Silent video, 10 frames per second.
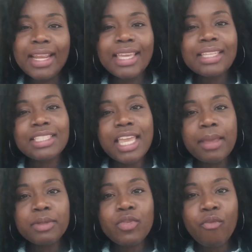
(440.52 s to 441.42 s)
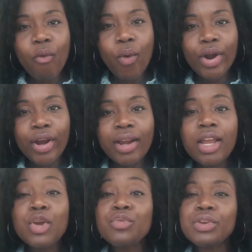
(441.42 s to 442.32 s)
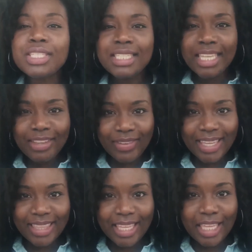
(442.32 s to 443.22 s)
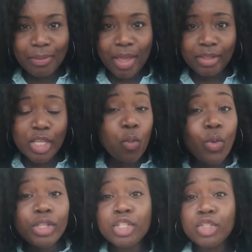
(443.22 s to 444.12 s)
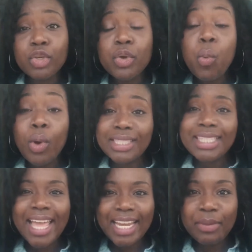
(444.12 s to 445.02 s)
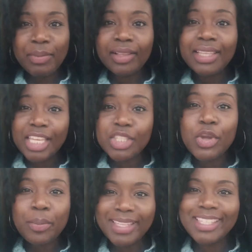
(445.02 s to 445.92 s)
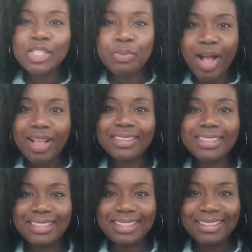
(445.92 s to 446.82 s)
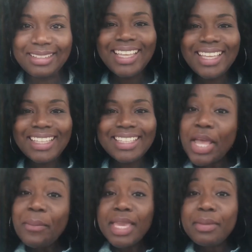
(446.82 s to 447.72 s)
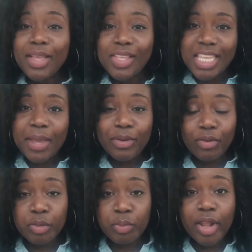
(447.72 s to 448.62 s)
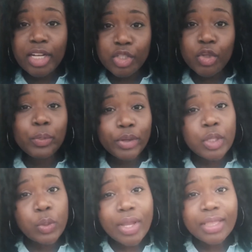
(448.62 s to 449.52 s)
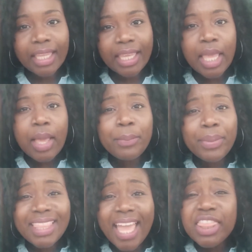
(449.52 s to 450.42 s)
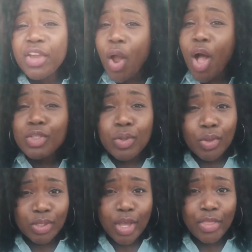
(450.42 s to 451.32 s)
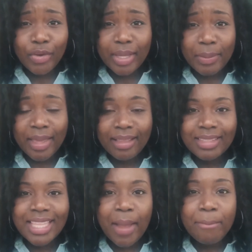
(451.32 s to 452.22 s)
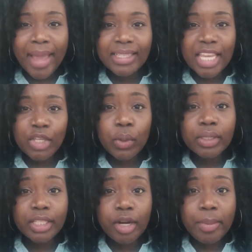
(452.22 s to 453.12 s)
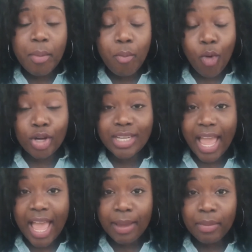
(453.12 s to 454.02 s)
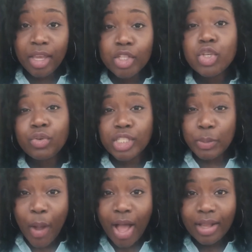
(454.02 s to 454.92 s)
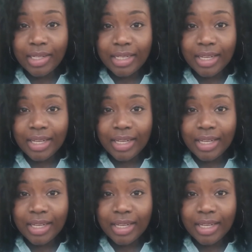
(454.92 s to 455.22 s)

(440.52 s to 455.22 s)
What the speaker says: etiquette tips for receiving the emails and what to do once that email hits your message box. Some emails can be responded to pretty quickly, but then there are also those other emails that might take you a little bit more time to respond.